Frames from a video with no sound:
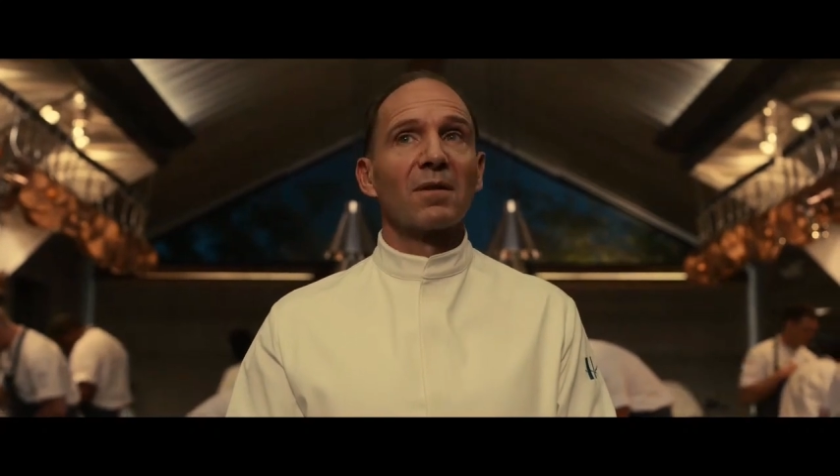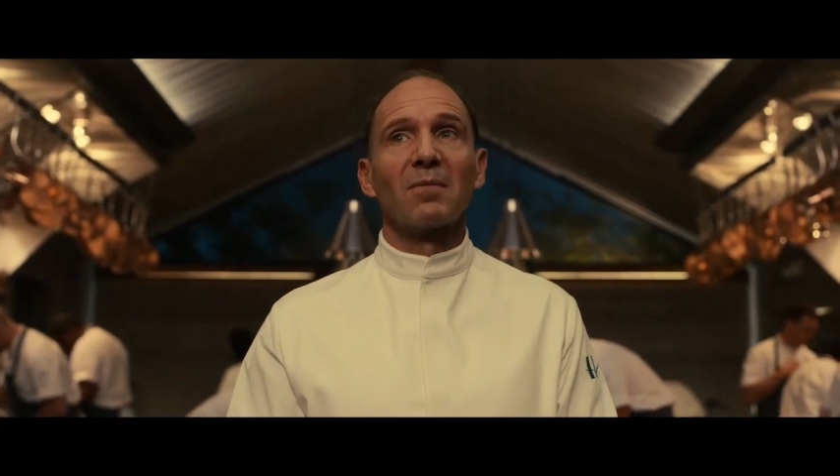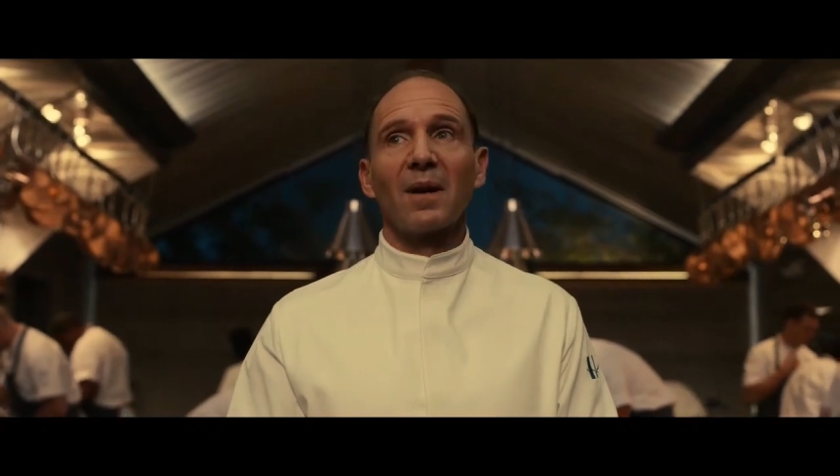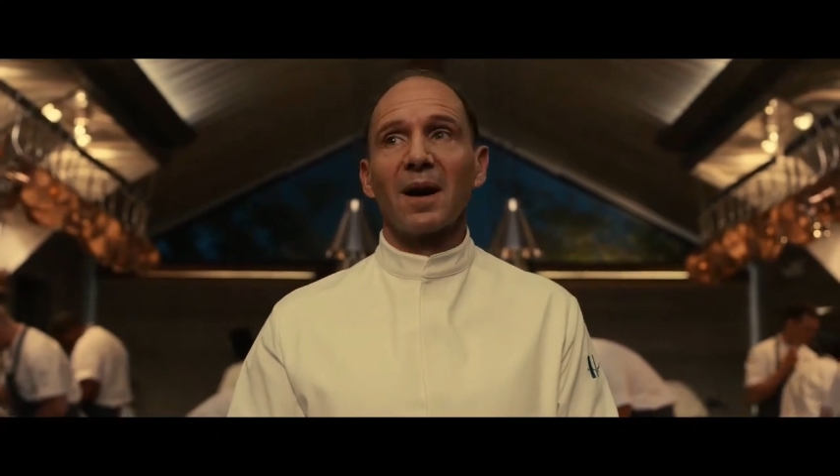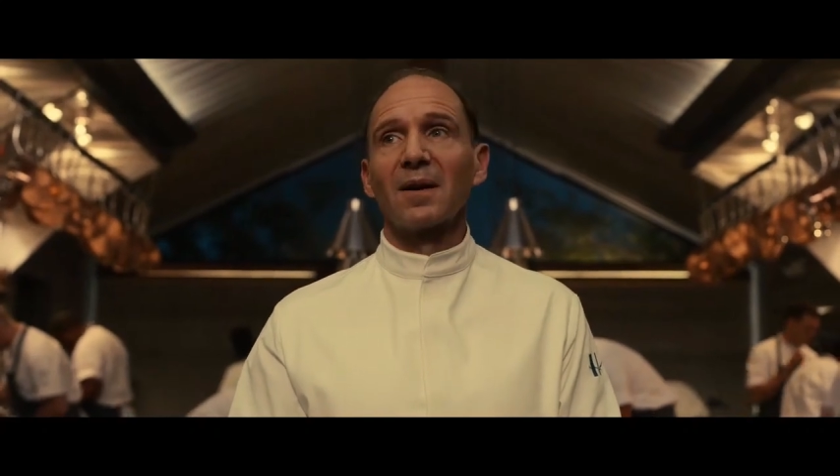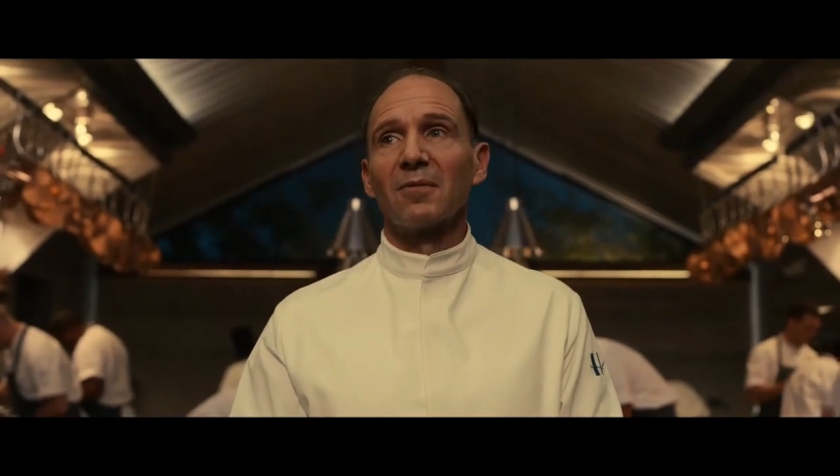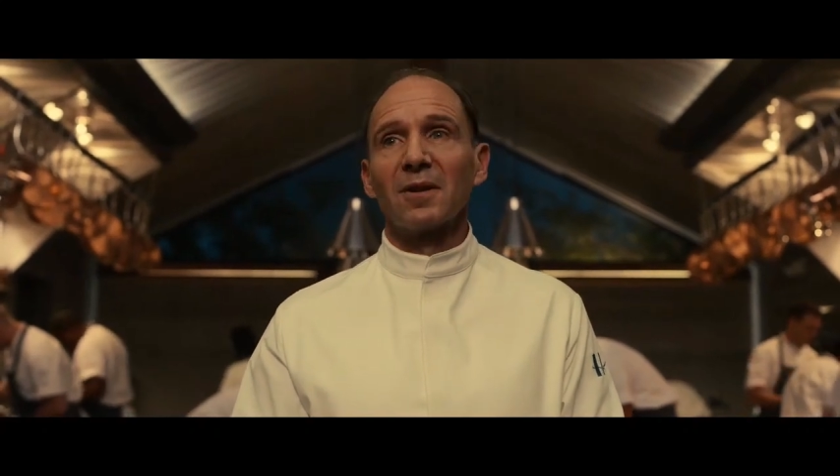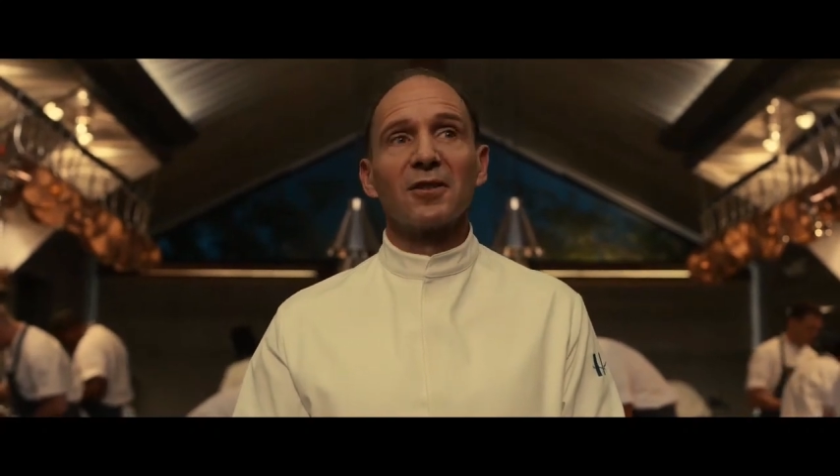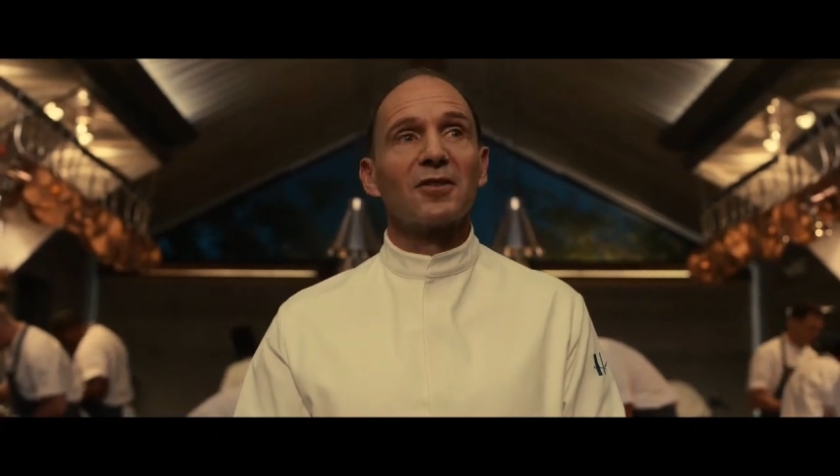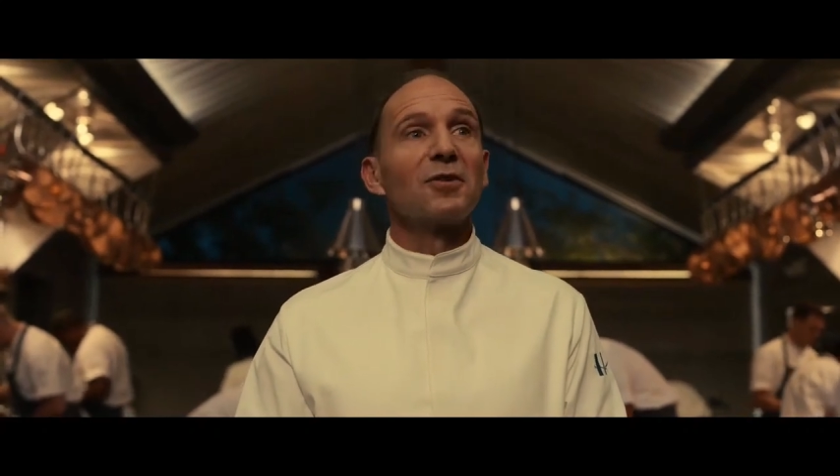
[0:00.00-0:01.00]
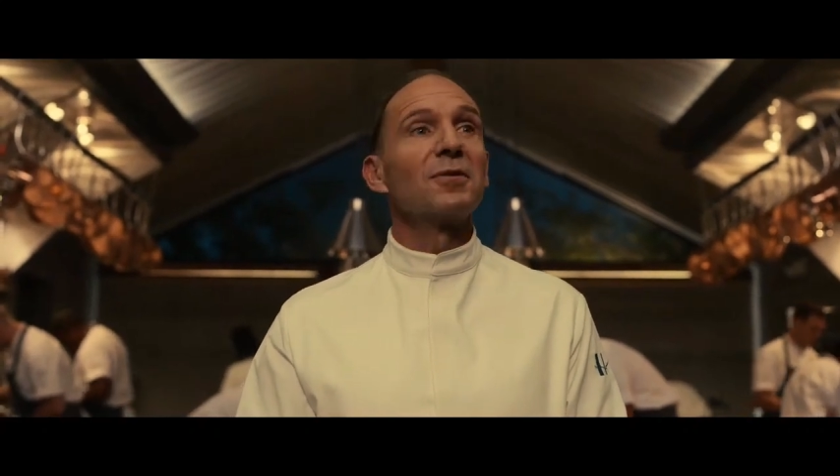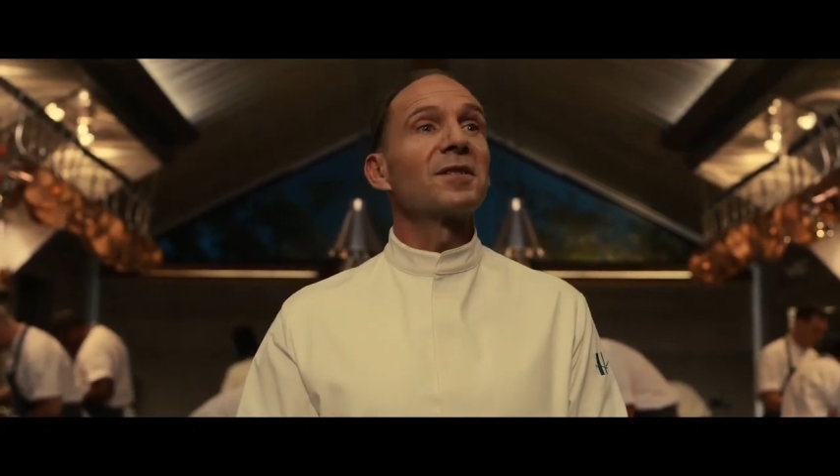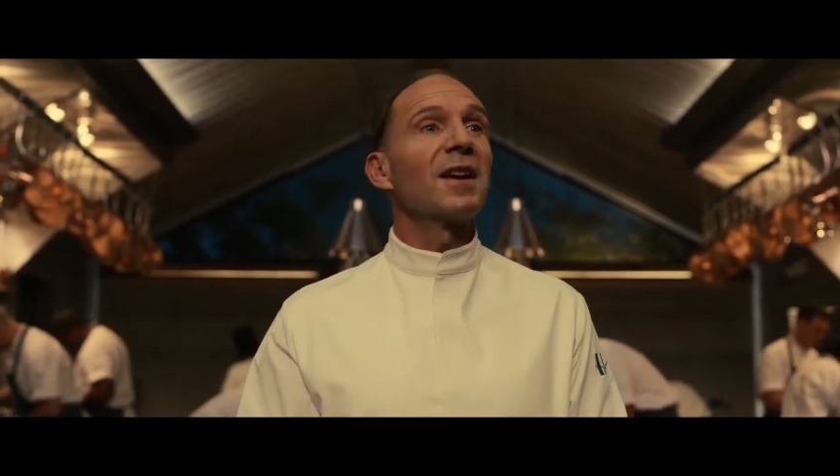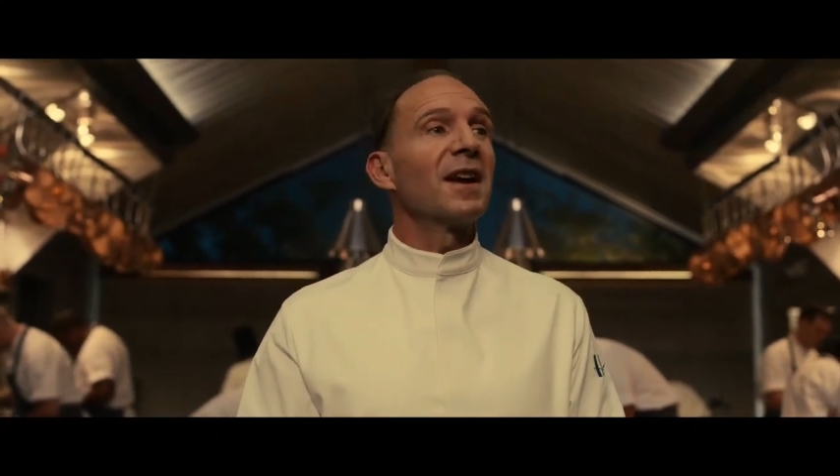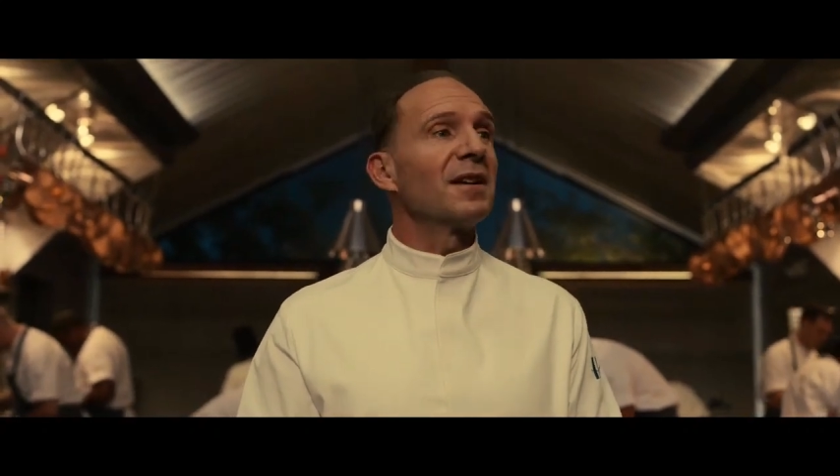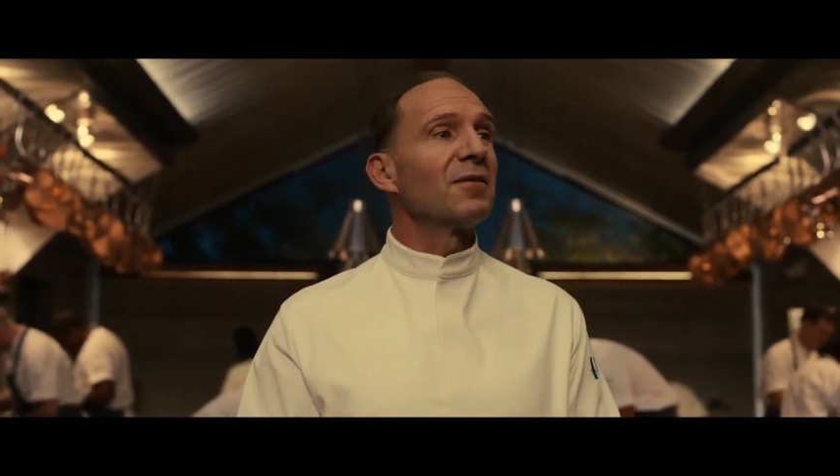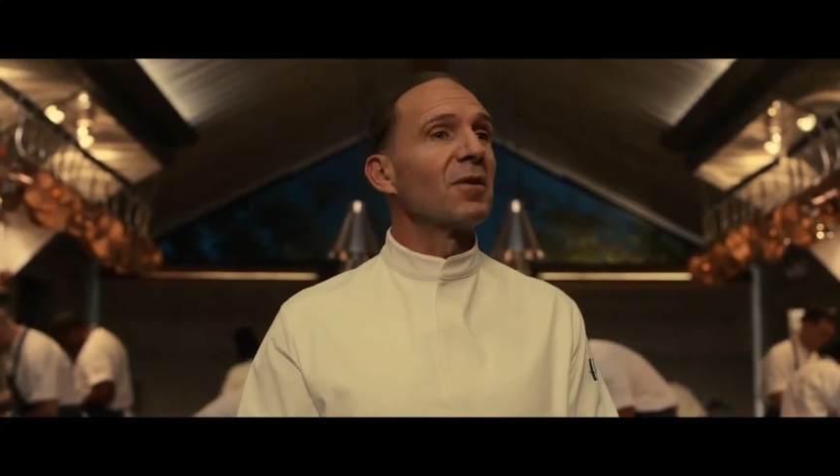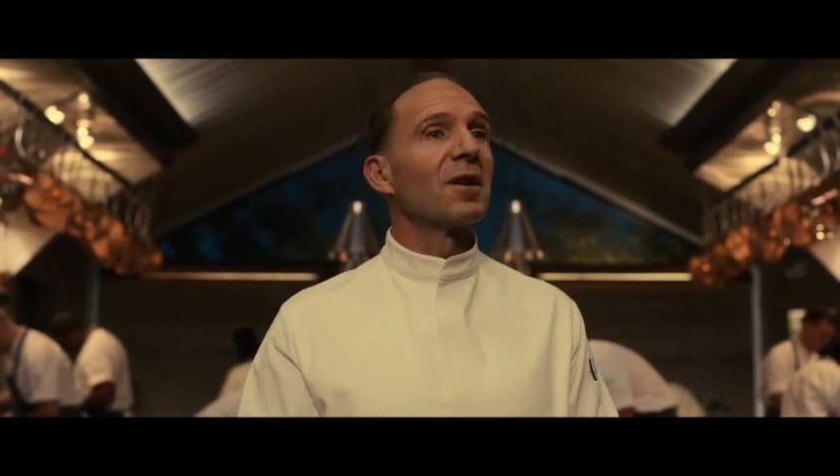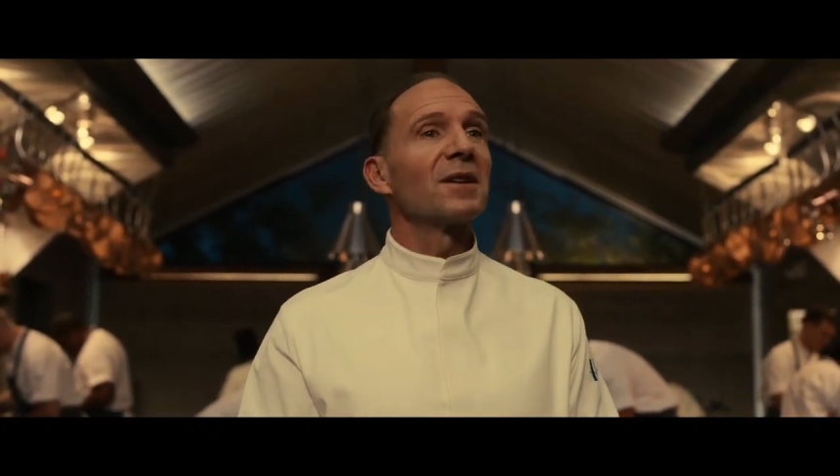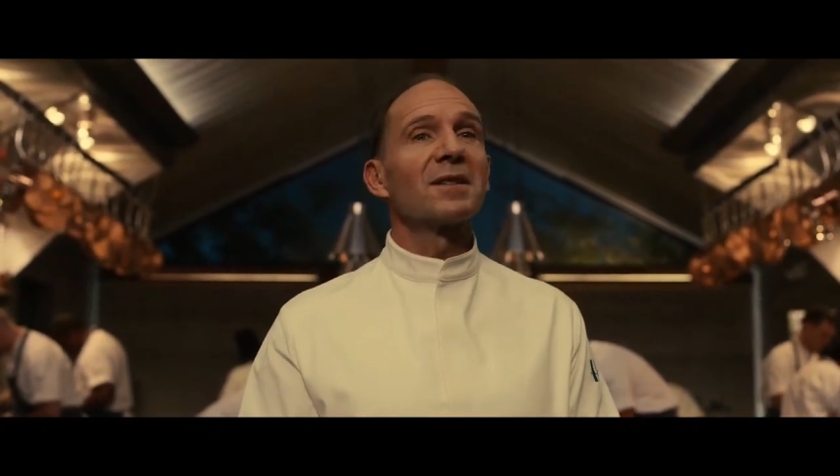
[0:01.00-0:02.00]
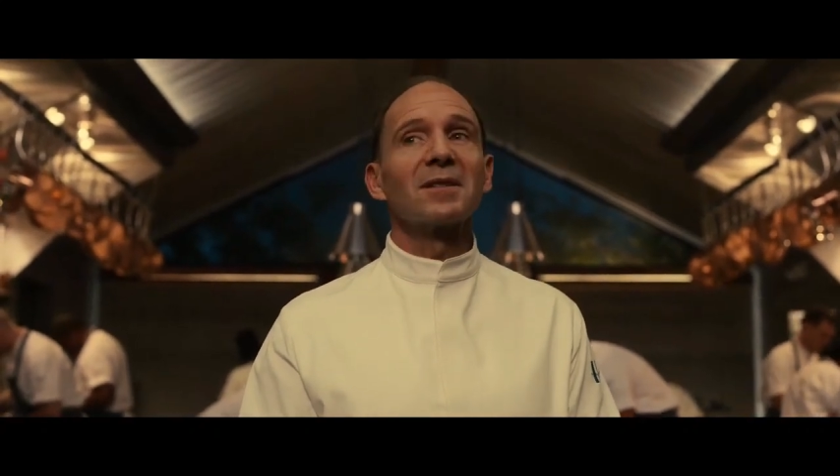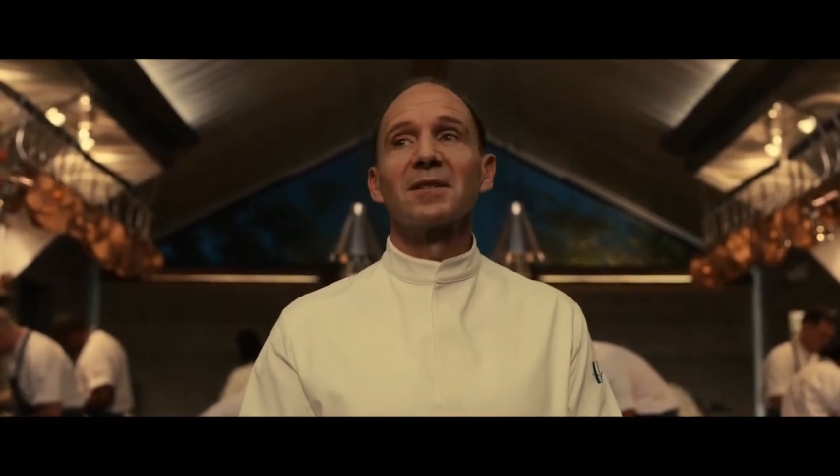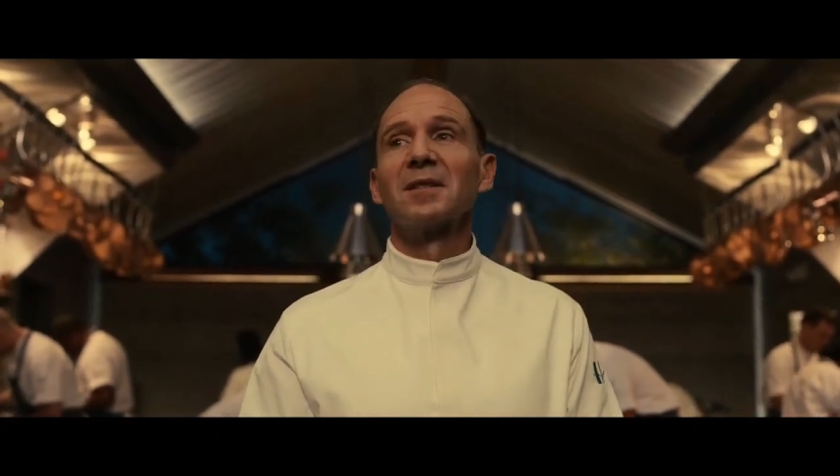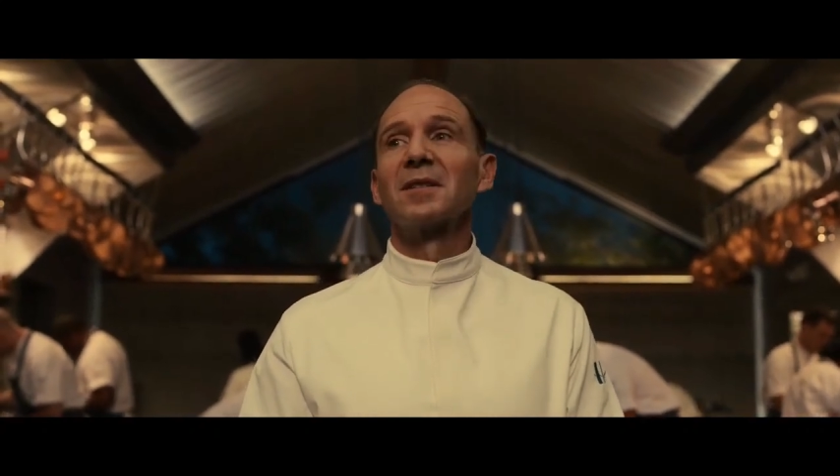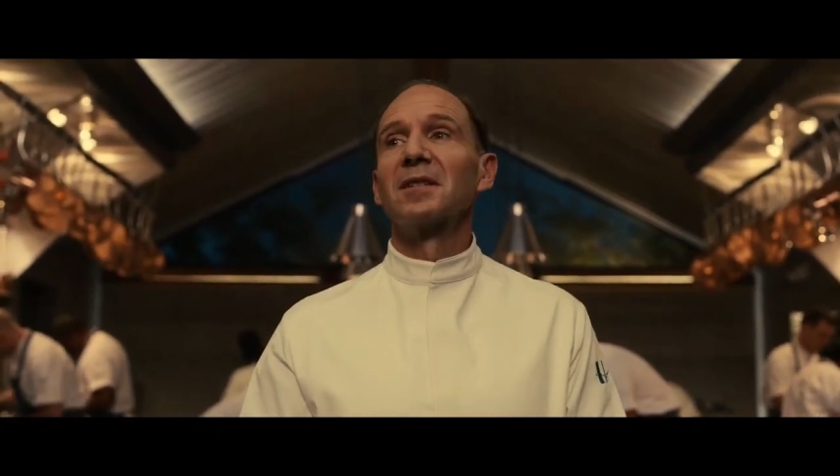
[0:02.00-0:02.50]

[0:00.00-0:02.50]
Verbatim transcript: and ridiculous story, for the third